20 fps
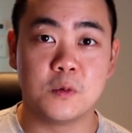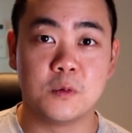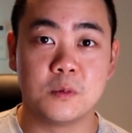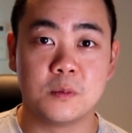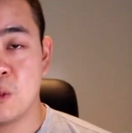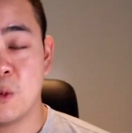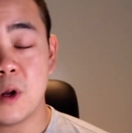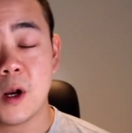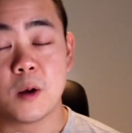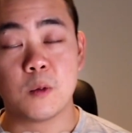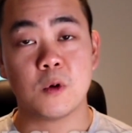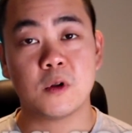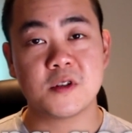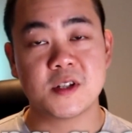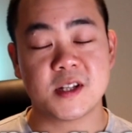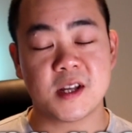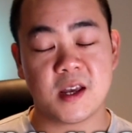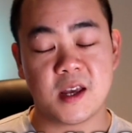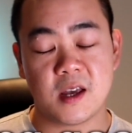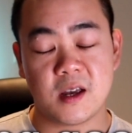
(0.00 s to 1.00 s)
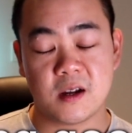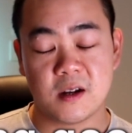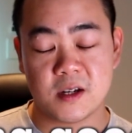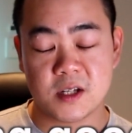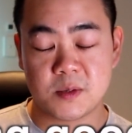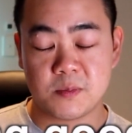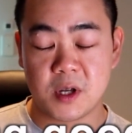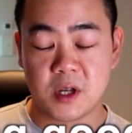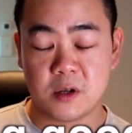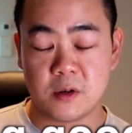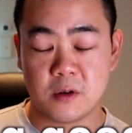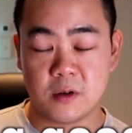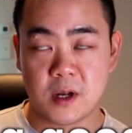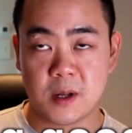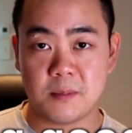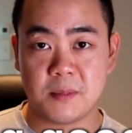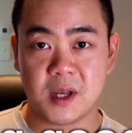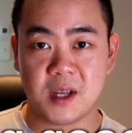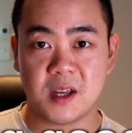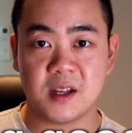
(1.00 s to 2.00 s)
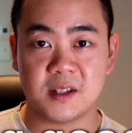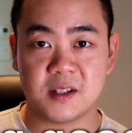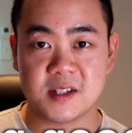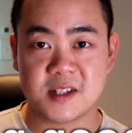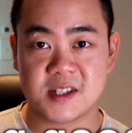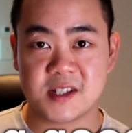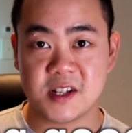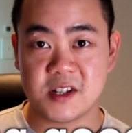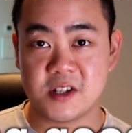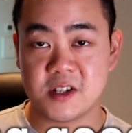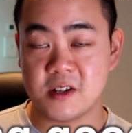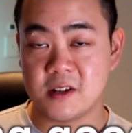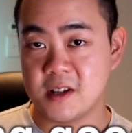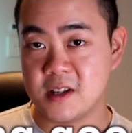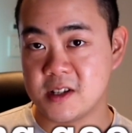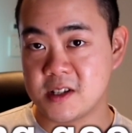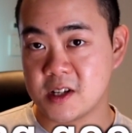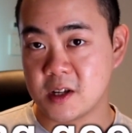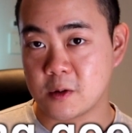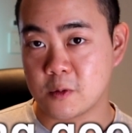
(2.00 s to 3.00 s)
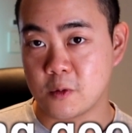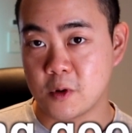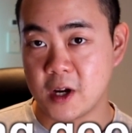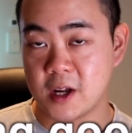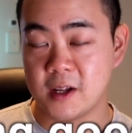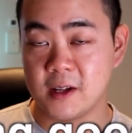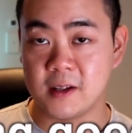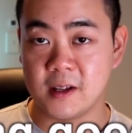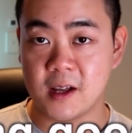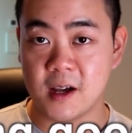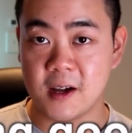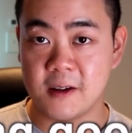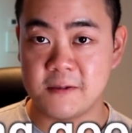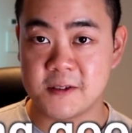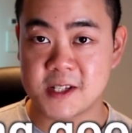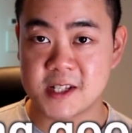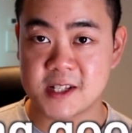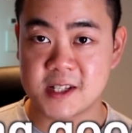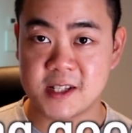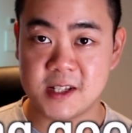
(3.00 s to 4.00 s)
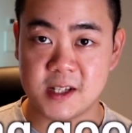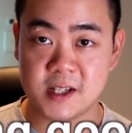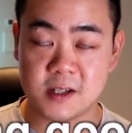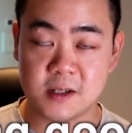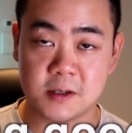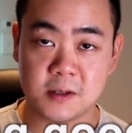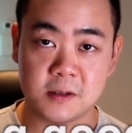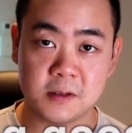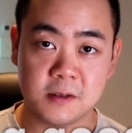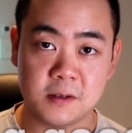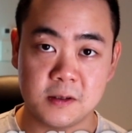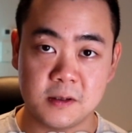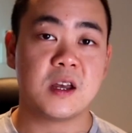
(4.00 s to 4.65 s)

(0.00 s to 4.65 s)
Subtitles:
What I want to say here is being good at making decisions is a great life skill.